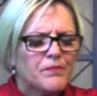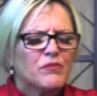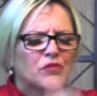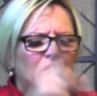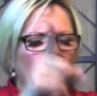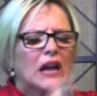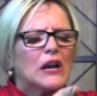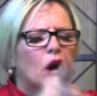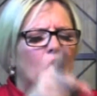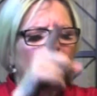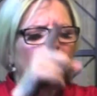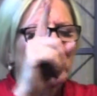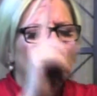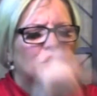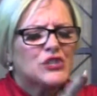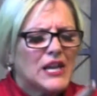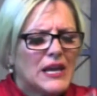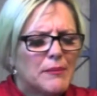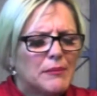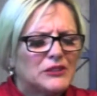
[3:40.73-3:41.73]
Take all your
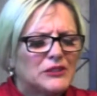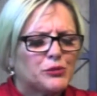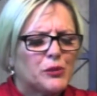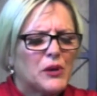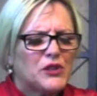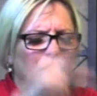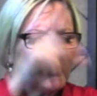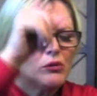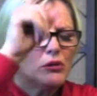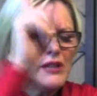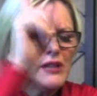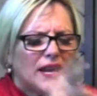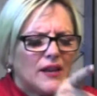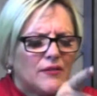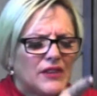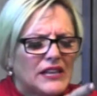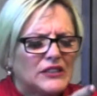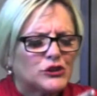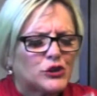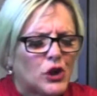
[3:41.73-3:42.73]
demons with you. Leave
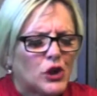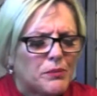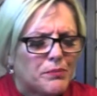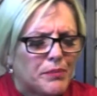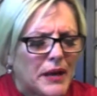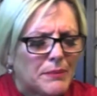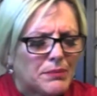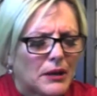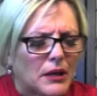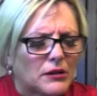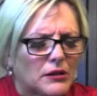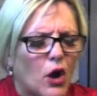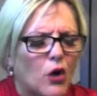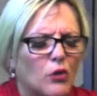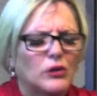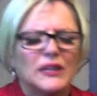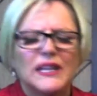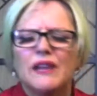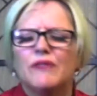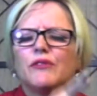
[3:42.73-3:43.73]
these good people
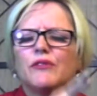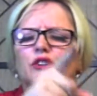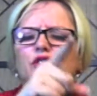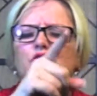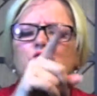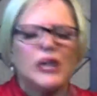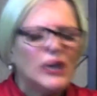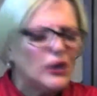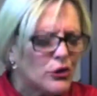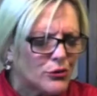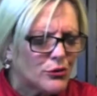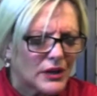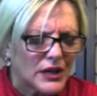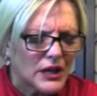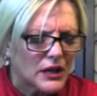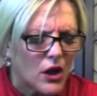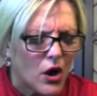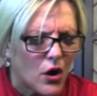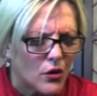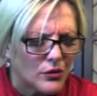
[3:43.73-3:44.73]
alone. Leave their children
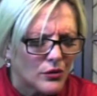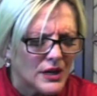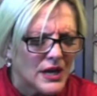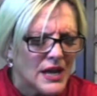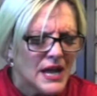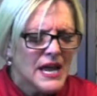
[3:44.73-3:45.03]
alone.